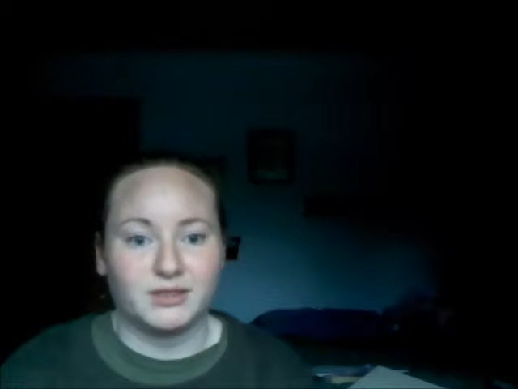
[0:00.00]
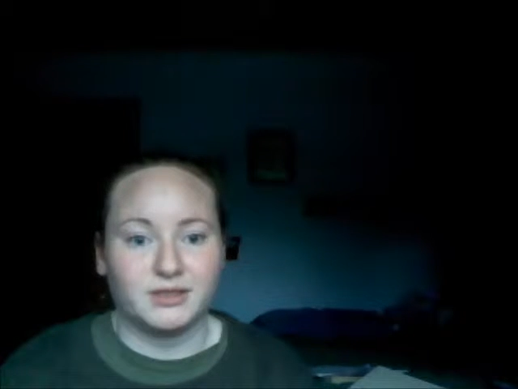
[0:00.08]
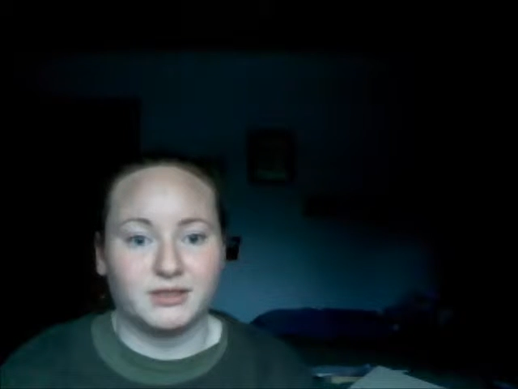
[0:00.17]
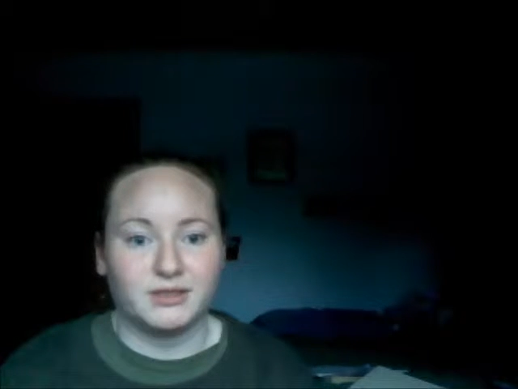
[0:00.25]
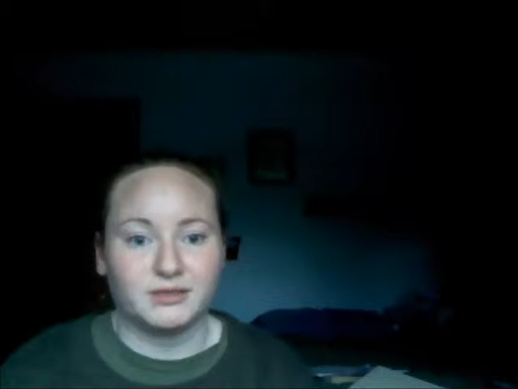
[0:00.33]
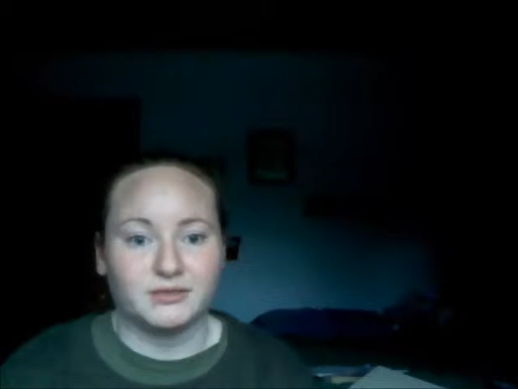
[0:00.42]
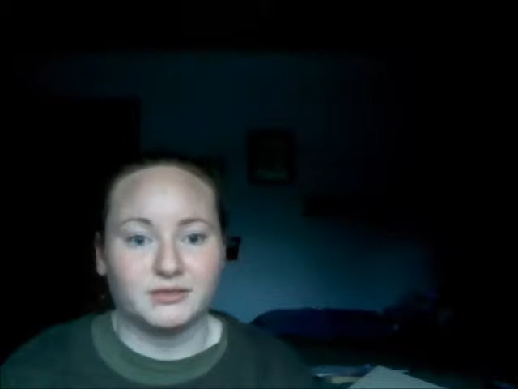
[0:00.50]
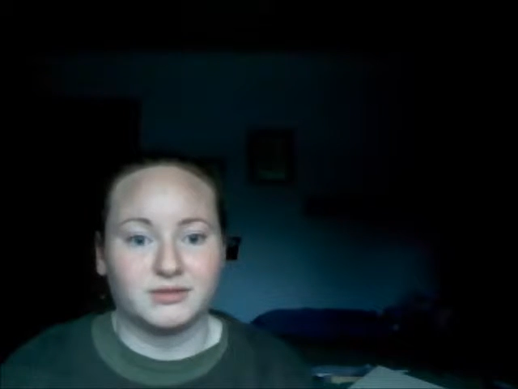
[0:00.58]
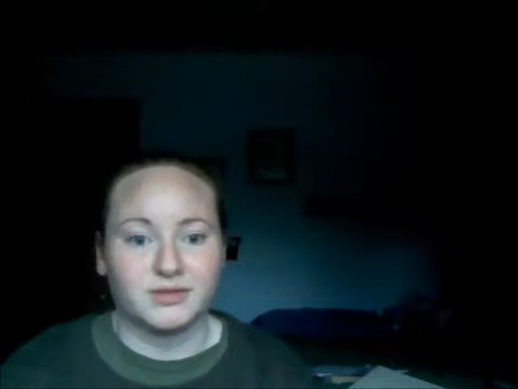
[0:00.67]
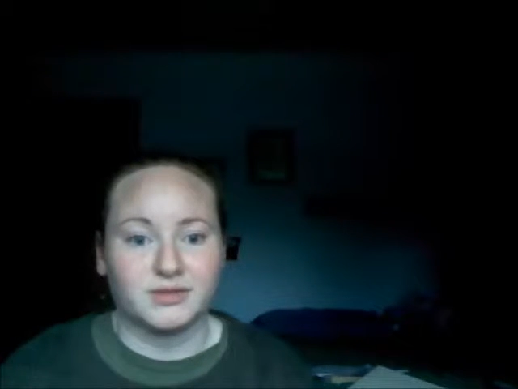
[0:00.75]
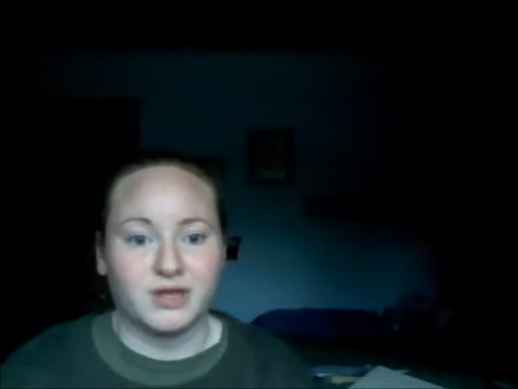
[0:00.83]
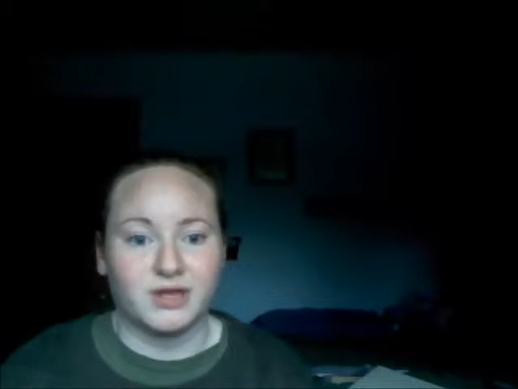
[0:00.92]
in
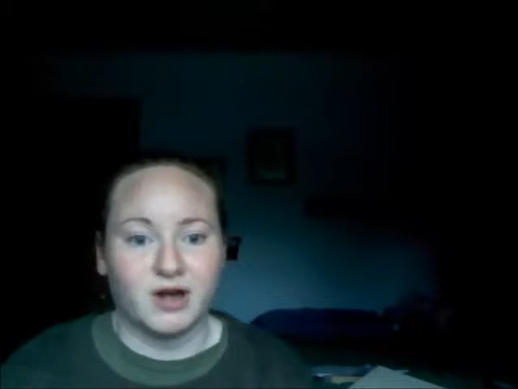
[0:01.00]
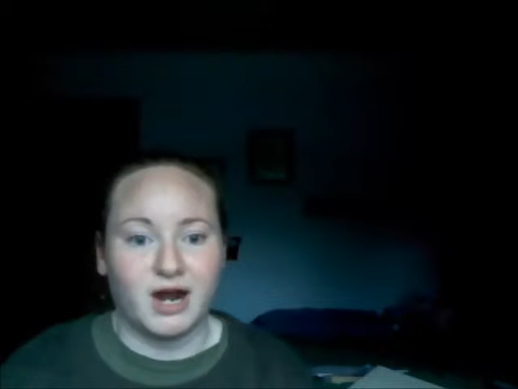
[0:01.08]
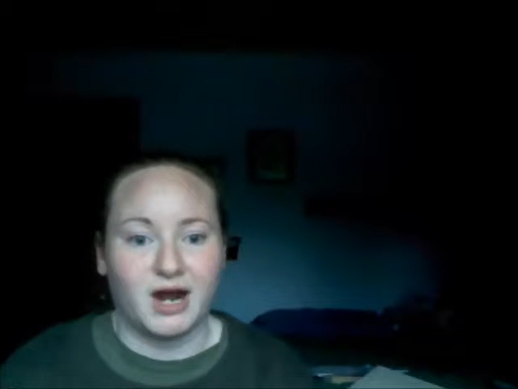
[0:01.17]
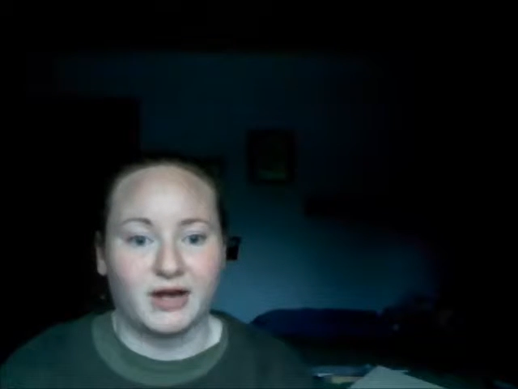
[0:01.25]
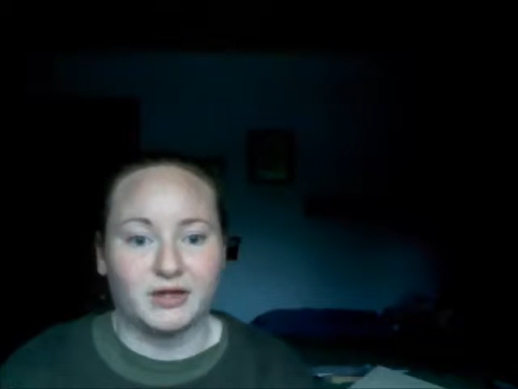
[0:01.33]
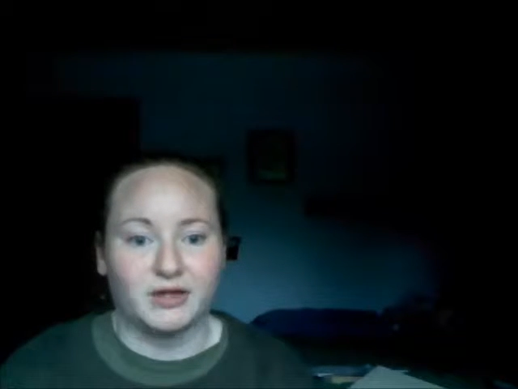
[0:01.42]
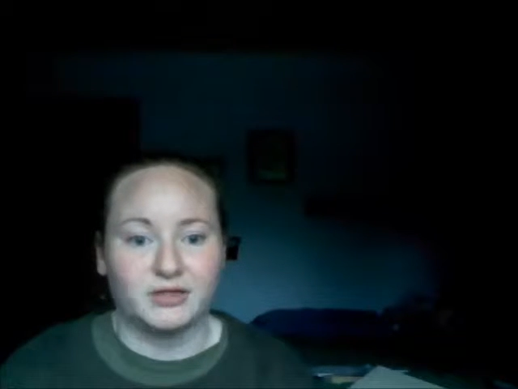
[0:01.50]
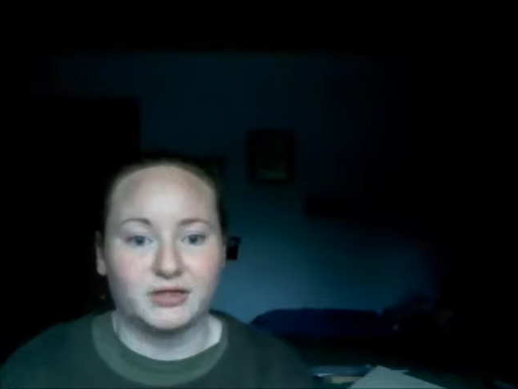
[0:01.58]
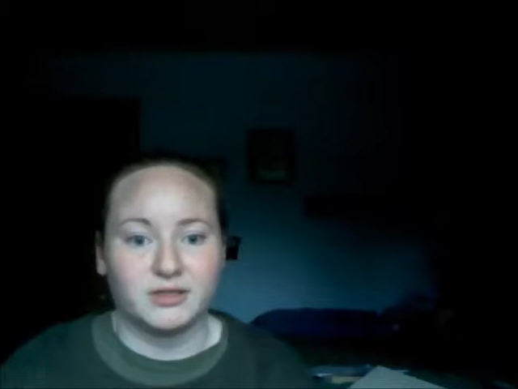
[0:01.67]
their hire,